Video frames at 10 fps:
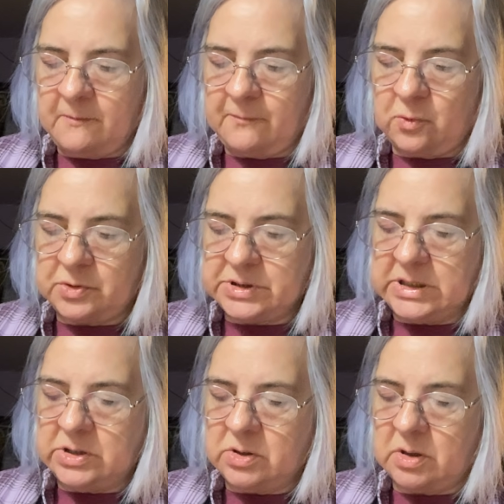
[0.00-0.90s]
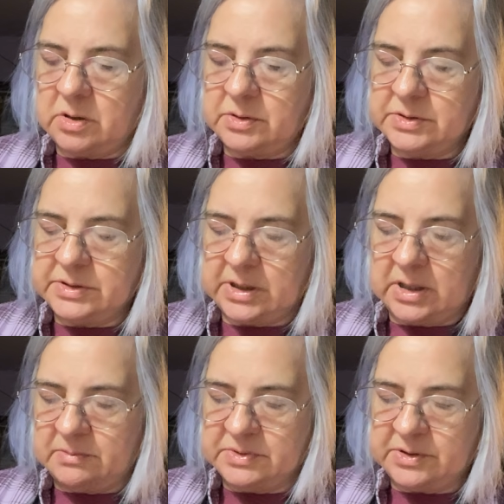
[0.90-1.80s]
14 yards
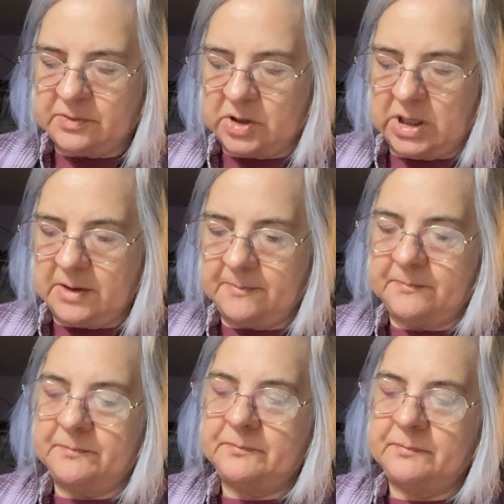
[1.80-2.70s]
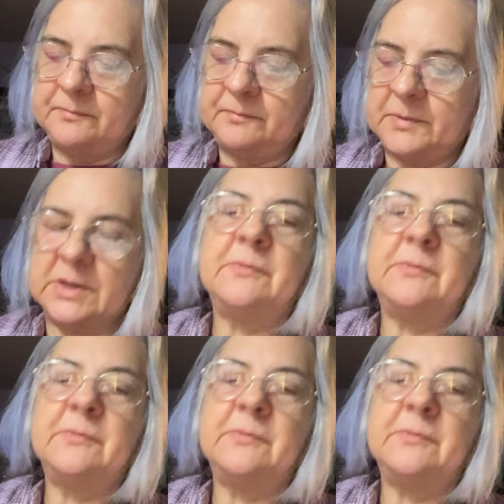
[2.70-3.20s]
times 3 is